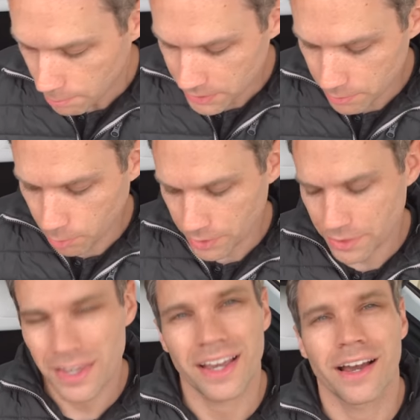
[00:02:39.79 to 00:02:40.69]
but the one
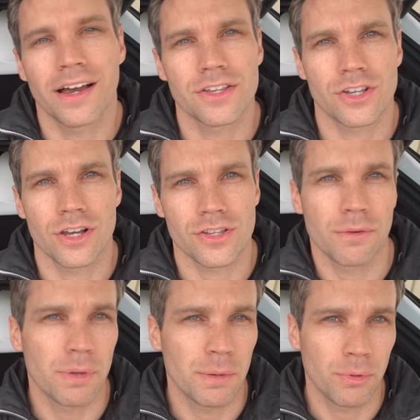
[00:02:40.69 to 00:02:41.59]
thing I saw
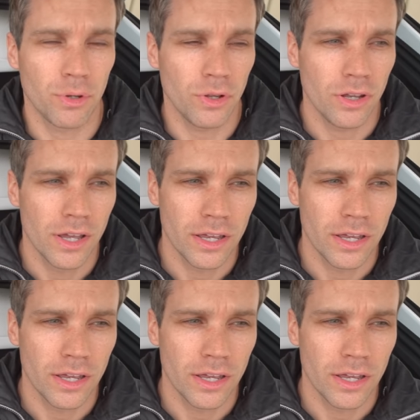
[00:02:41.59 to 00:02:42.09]
some people